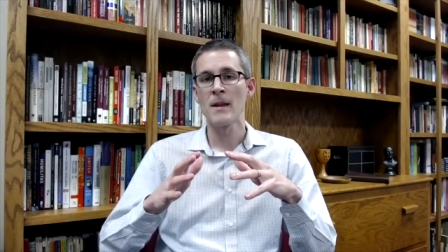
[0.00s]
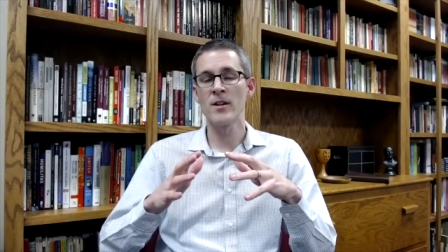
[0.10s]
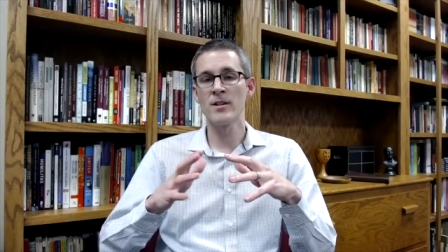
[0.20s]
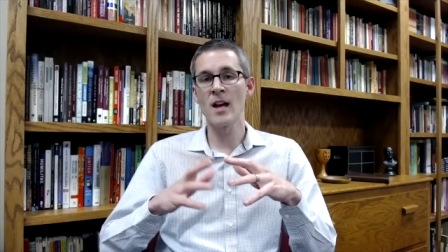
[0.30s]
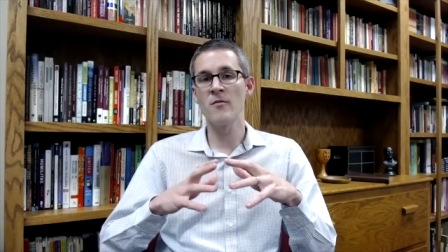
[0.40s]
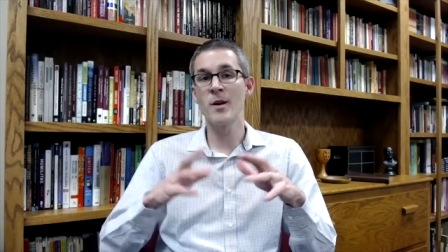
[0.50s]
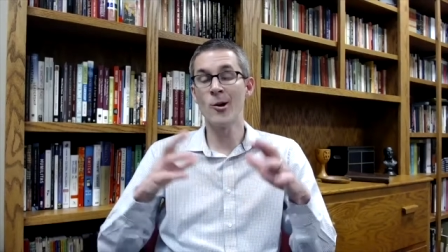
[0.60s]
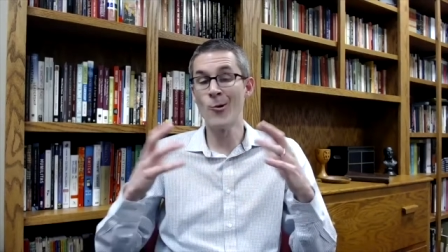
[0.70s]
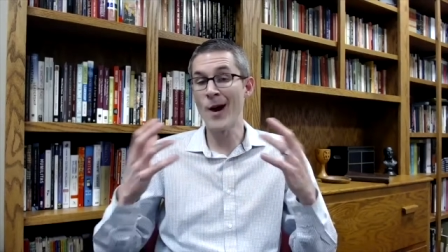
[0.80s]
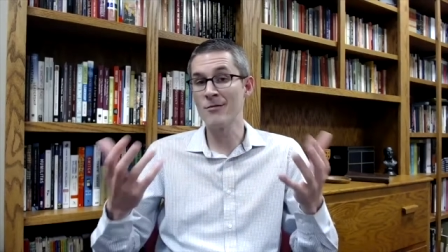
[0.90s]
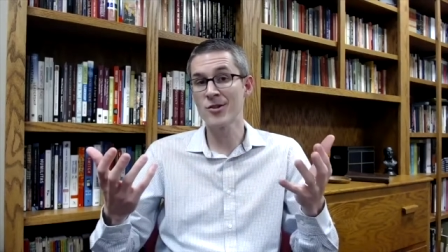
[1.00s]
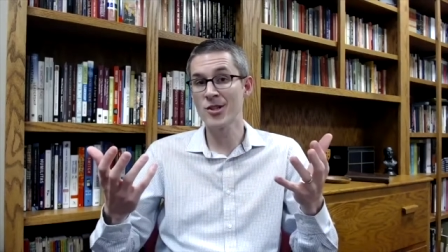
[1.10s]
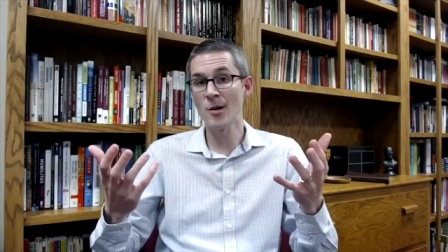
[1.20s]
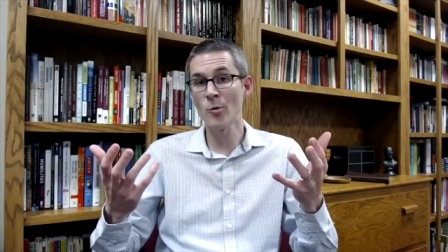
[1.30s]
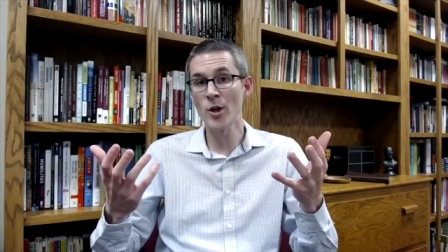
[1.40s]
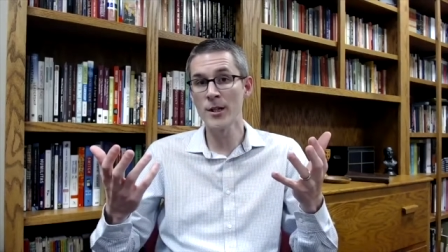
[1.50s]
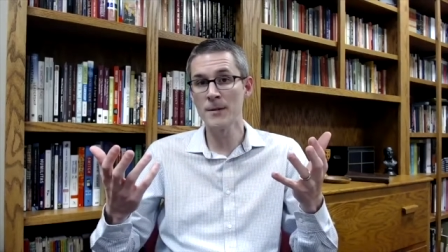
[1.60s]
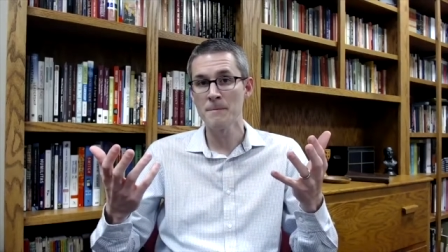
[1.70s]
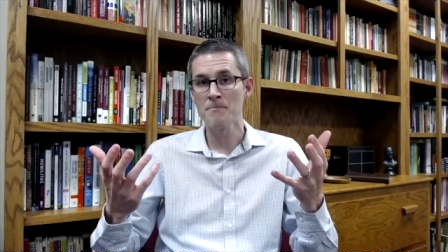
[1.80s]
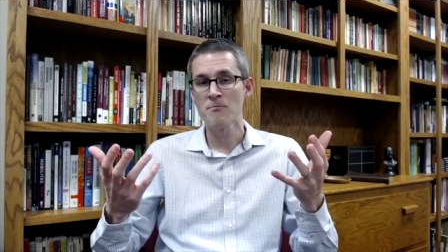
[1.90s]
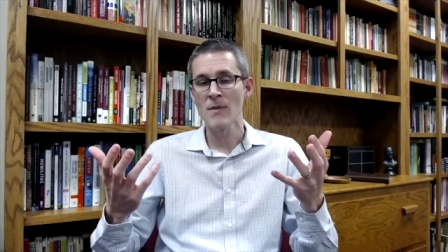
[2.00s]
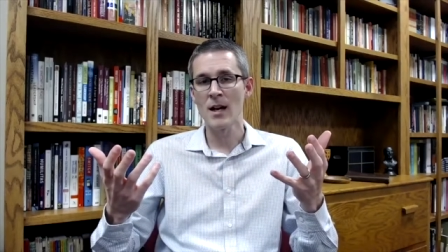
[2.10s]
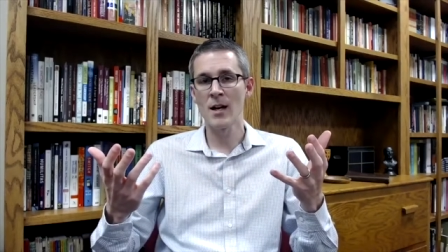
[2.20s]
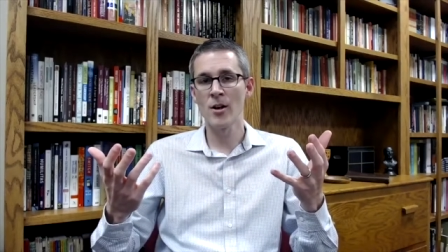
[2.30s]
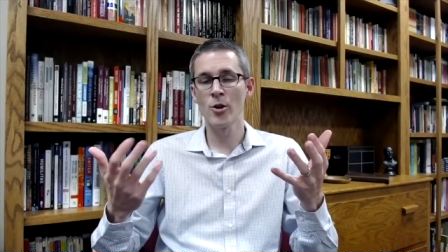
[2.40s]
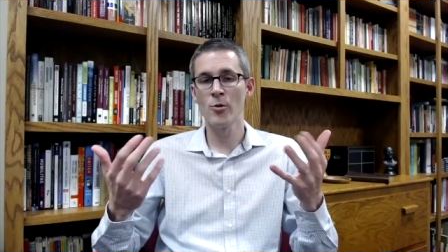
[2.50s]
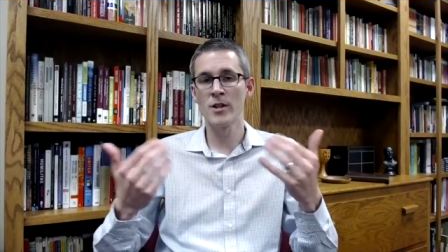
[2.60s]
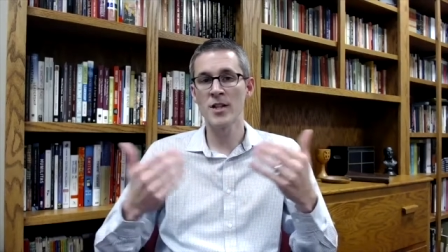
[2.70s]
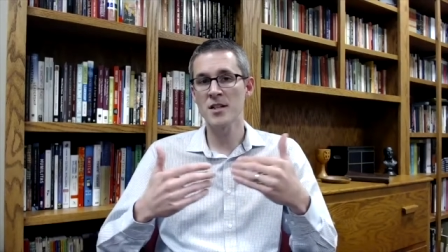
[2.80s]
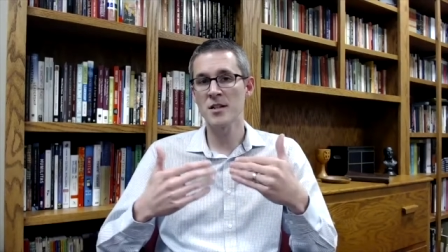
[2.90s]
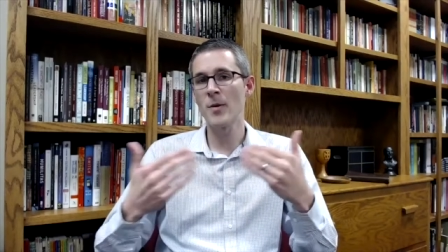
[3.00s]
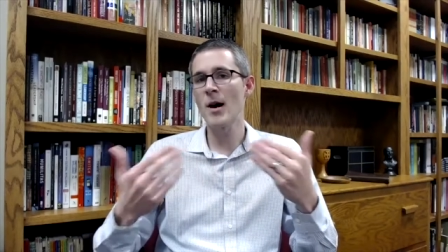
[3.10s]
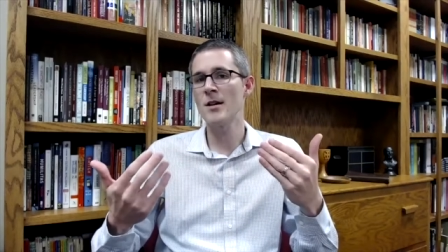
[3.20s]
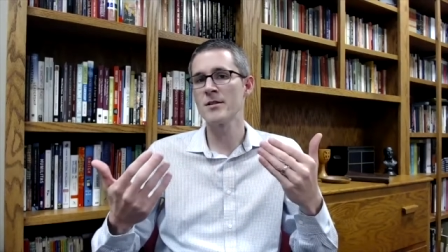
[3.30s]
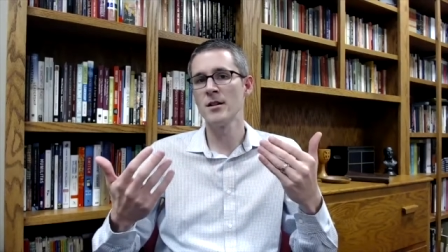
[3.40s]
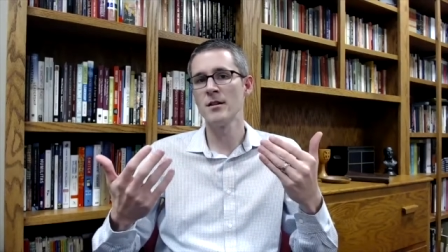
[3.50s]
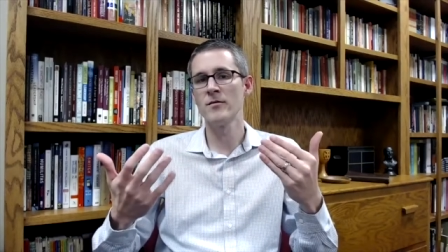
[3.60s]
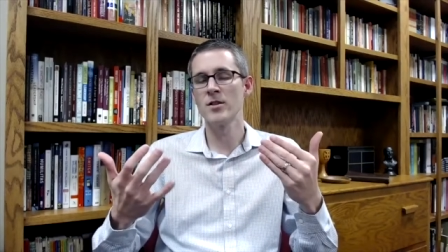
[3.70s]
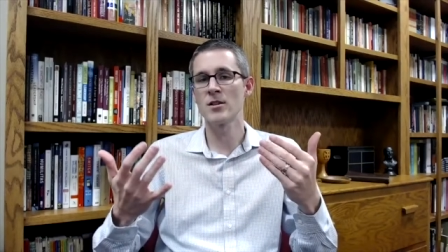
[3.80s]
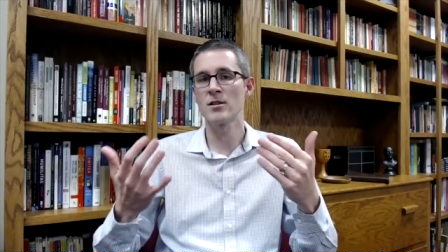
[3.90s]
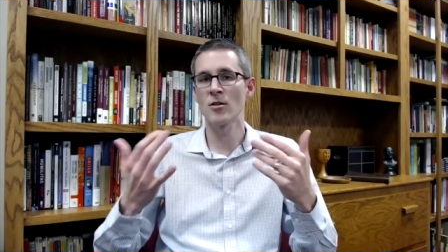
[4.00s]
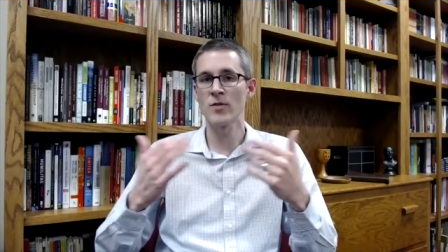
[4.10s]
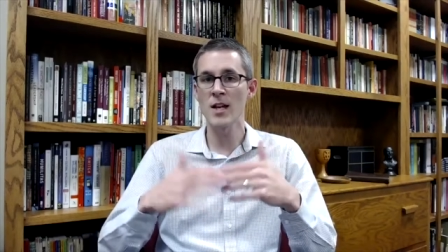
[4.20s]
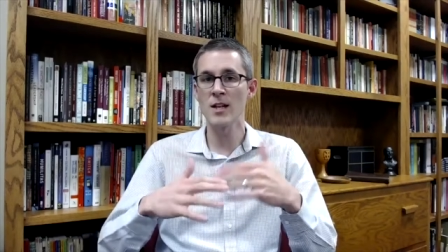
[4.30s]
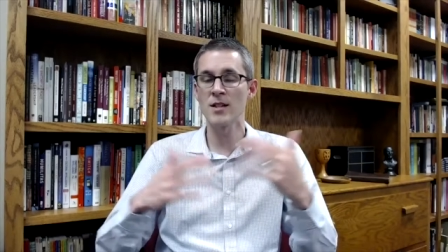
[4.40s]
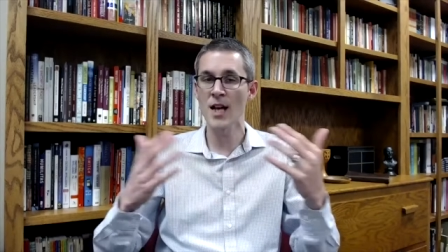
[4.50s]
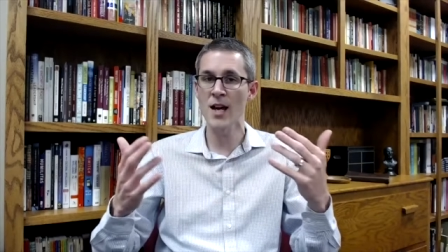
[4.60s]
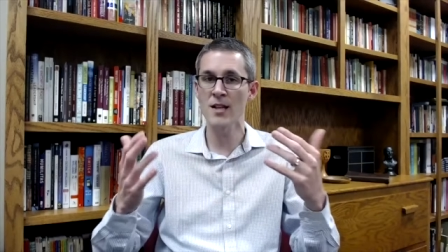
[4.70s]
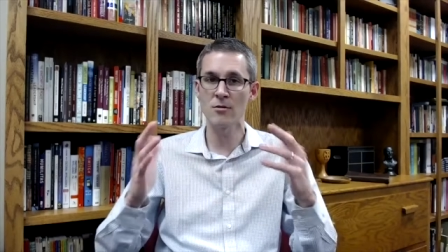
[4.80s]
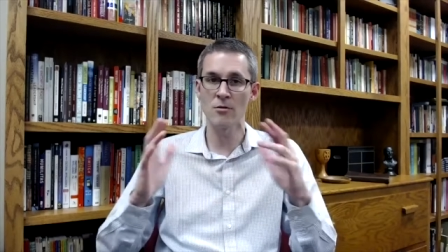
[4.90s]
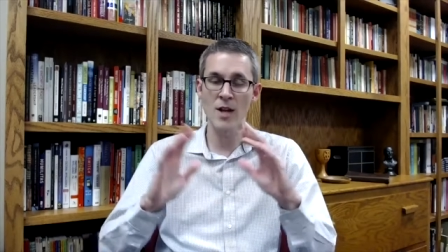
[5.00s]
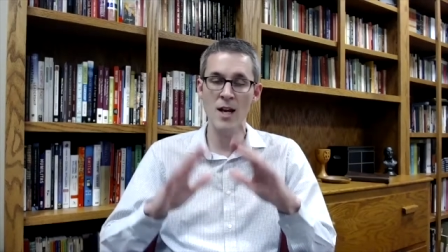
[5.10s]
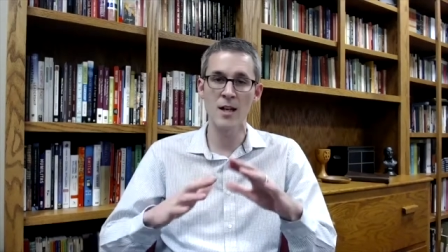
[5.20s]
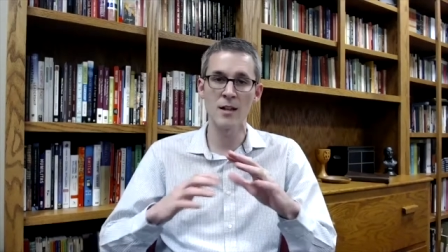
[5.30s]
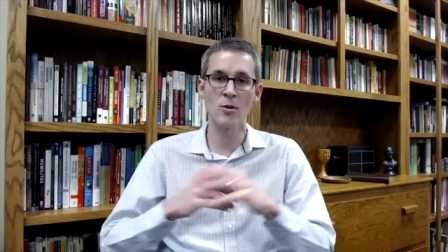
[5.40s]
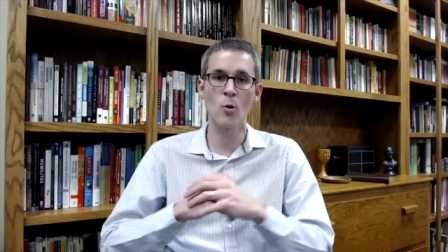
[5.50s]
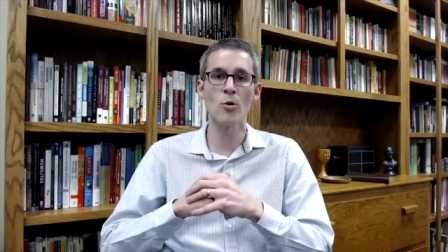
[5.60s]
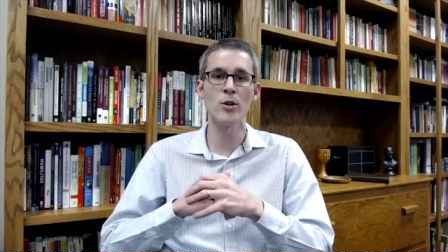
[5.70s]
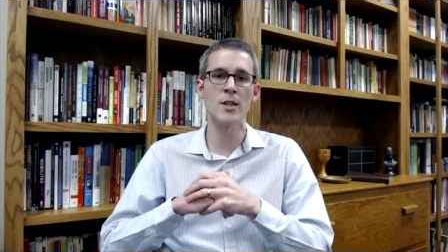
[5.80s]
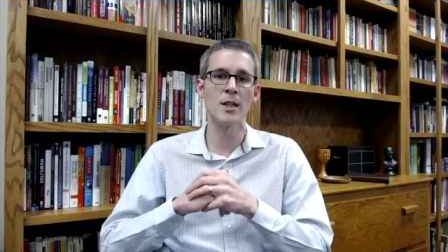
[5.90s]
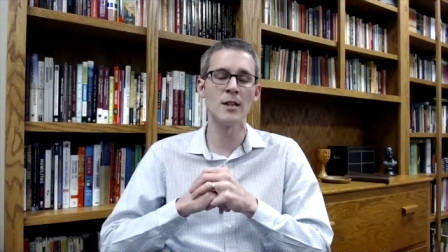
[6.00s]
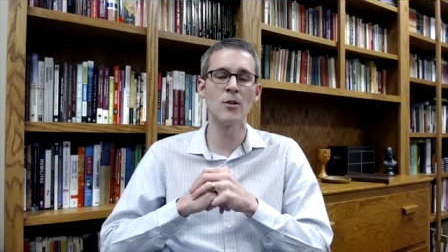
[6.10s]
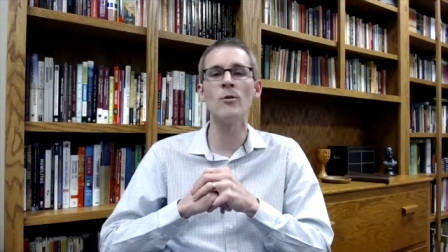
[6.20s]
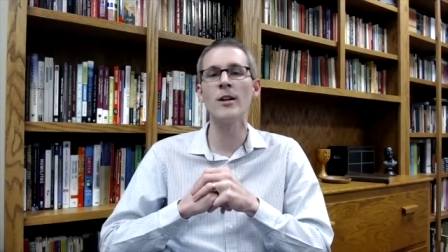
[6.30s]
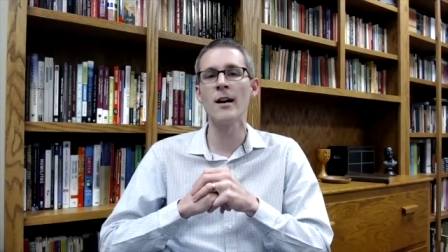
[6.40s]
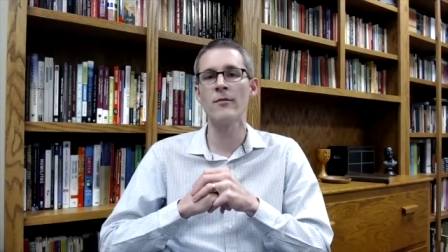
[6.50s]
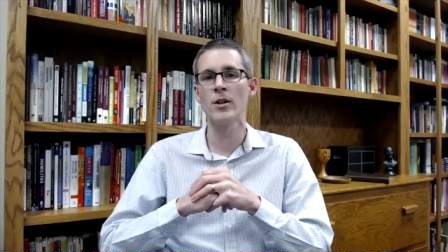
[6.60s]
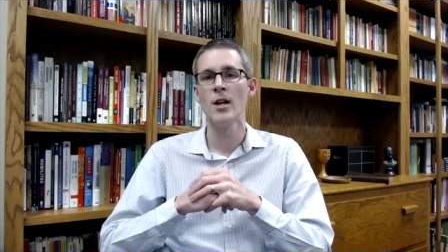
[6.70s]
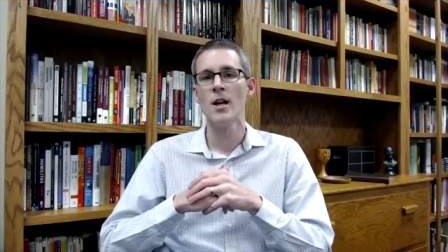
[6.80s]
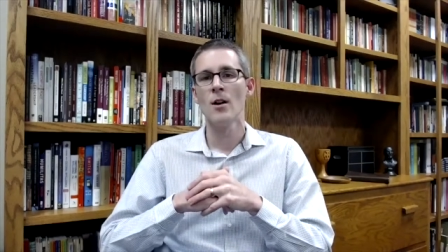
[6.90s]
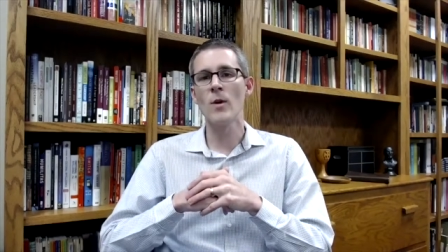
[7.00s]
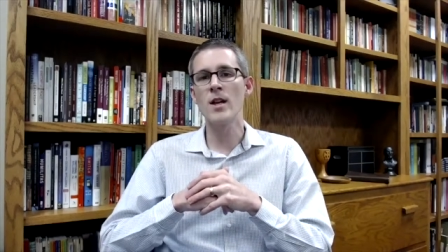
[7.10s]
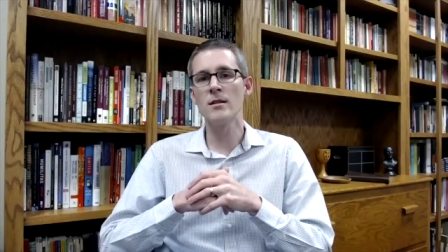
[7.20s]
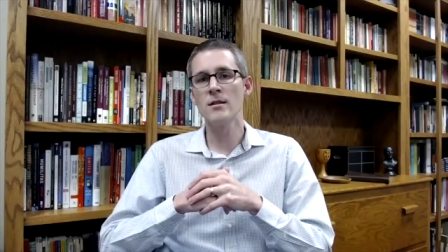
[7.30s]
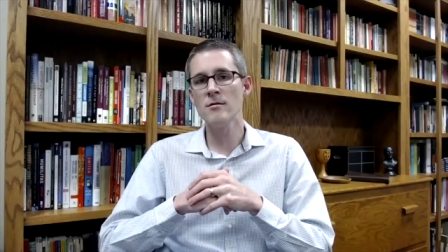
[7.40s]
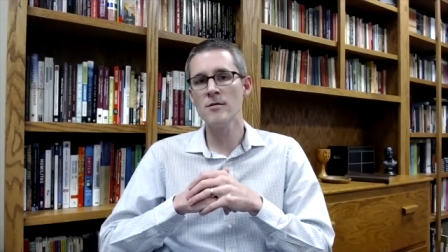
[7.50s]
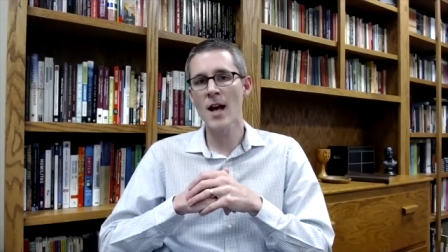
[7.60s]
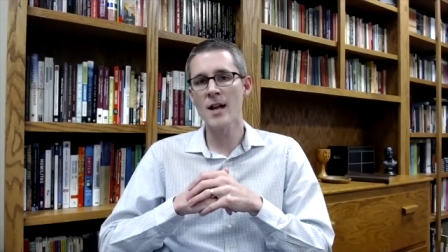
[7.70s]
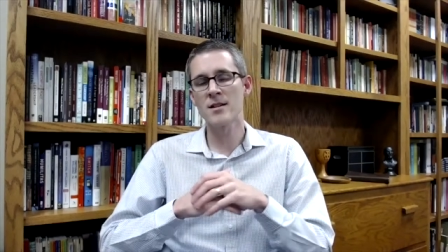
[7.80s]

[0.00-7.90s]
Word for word: that they've been around someone uh, who had tested positive, just so they can test or they can quarantine or whatever, we can do that.